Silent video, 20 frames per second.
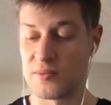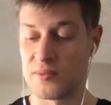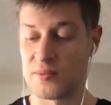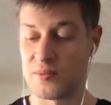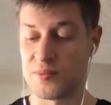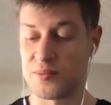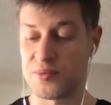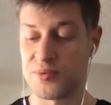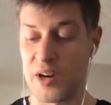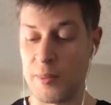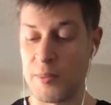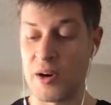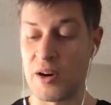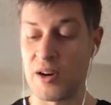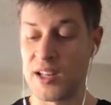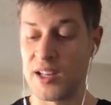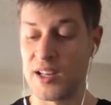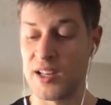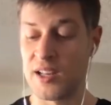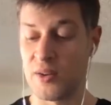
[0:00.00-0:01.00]

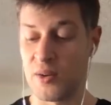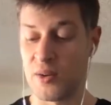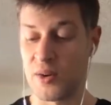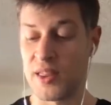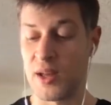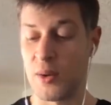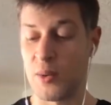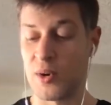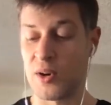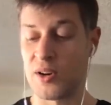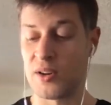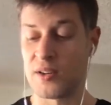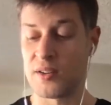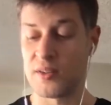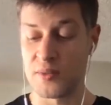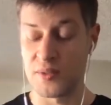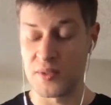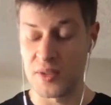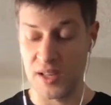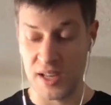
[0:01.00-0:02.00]
primarily or they were
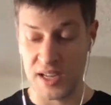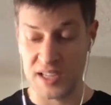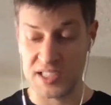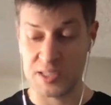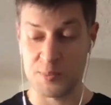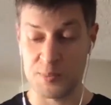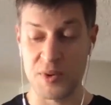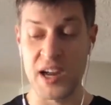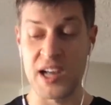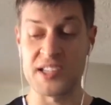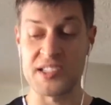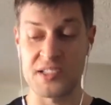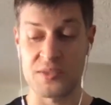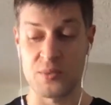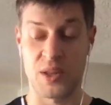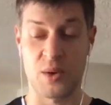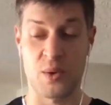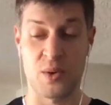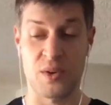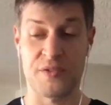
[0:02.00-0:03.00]
expressed
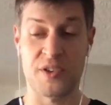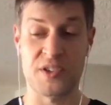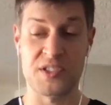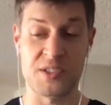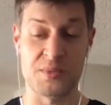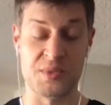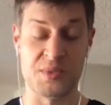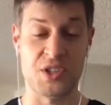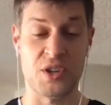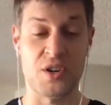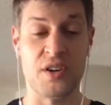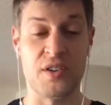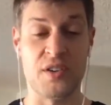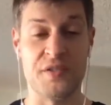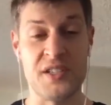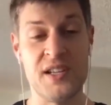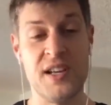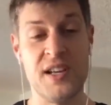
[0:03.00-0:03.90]
when they were first observed